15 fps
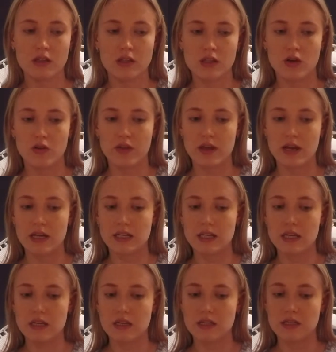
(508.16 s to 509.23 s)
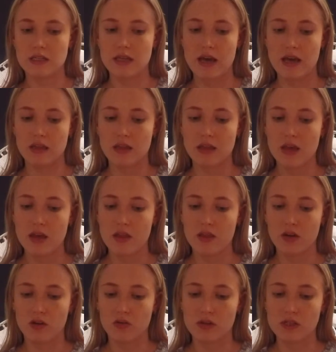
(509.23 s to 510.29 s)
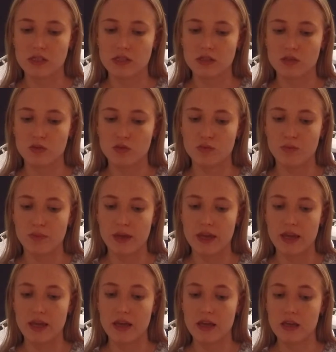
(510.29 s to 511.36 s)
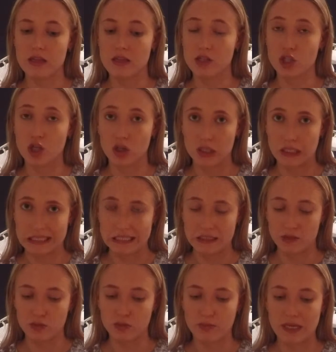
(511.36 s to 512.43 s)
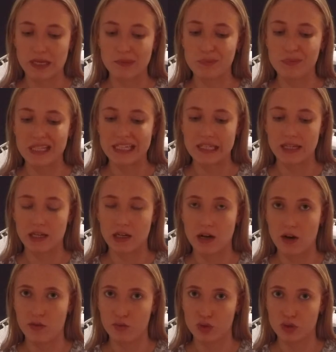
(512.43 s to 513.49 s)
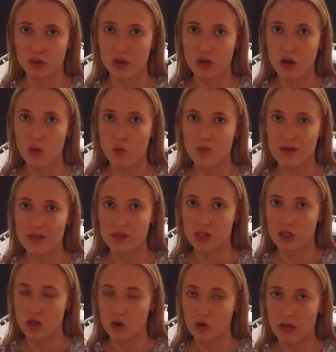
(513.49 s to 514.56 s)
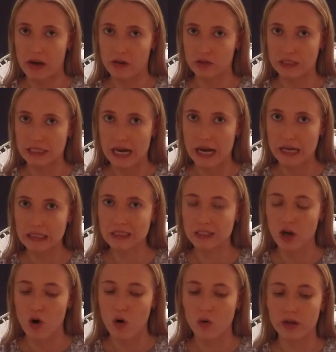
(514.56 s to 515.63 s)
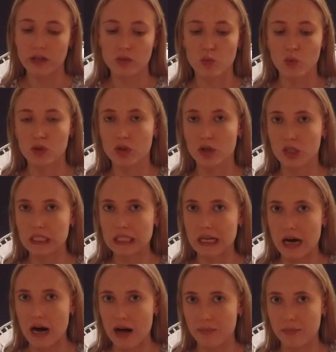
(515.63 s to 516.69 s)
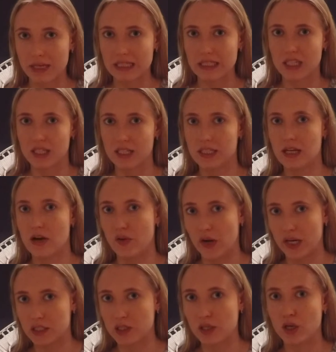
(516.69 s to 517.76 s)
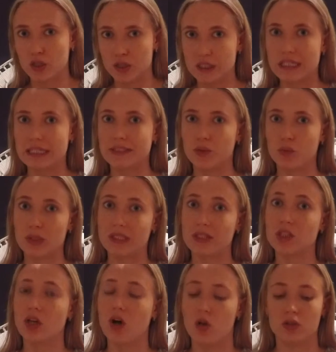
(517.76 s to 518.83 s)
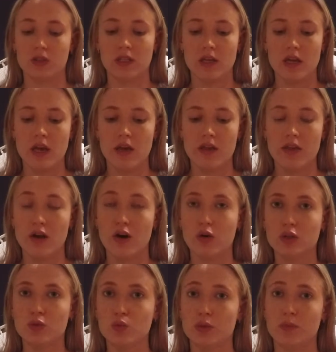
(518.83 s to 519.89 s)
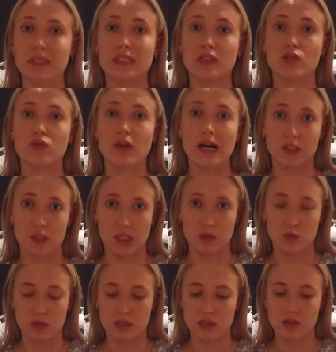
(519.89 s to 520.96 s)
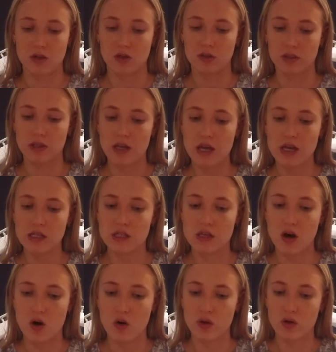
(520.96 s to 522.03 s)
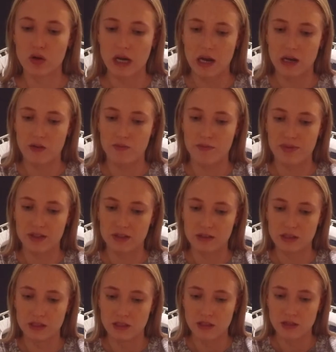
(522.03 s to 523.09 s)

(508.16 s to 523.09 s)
So the idea is that the crystal would be in the shot glass would be completely covered with the salt outside, so it will not come in the direct contact with salt, though it would be surrounded with salt. So you kind of build